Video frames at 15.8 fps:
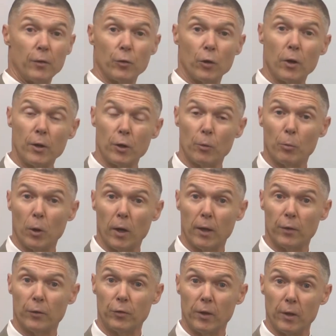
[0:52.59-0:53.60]
is on your
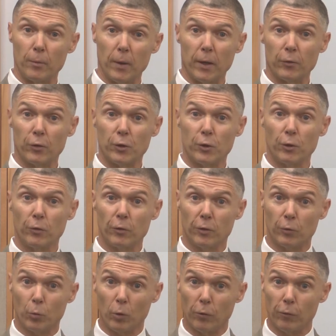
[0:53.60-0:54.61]
policy in
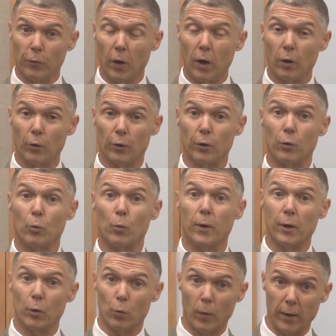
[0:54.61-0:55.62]
Massachusetts will follow you
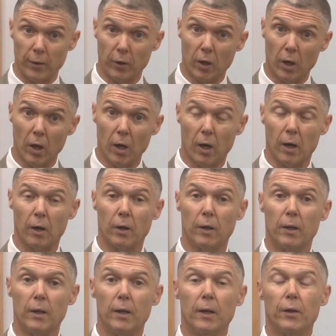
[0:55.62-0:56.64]
when you rent a car.
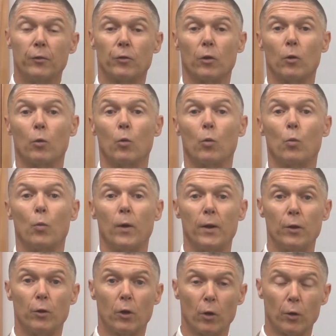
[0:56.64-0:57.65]
So
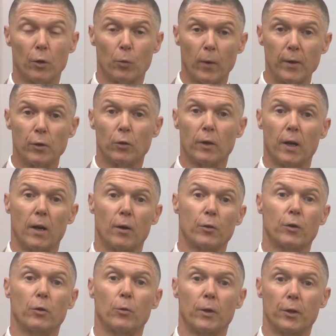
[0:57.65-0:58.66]
when you go to the rental
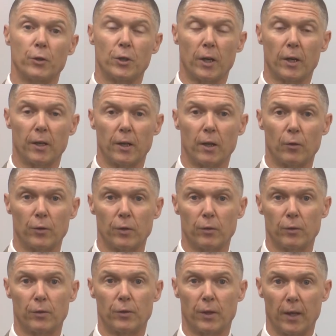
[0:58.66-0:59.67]
counter, when you're checking out
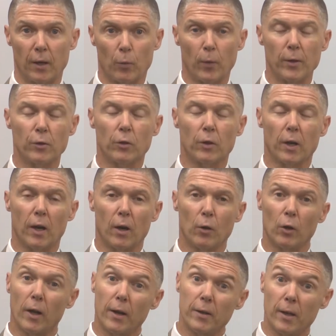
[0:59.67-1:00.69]
to, to get a rental car,
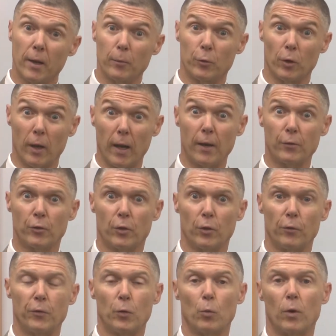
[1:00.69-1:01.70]
a lot of times they'll ask
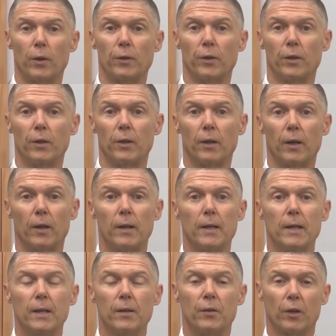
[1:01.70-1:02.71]
you if you want the, uh,
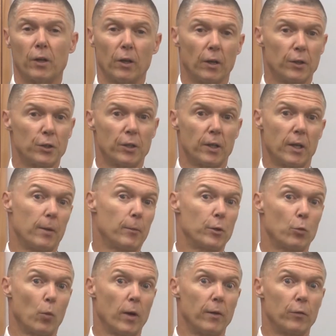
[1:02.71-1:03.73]
the collision
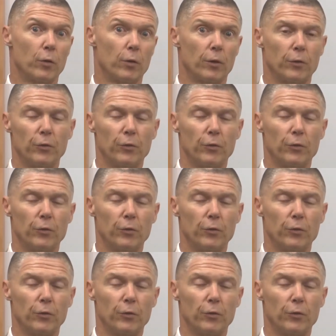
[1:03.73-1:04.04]
damage waiver, the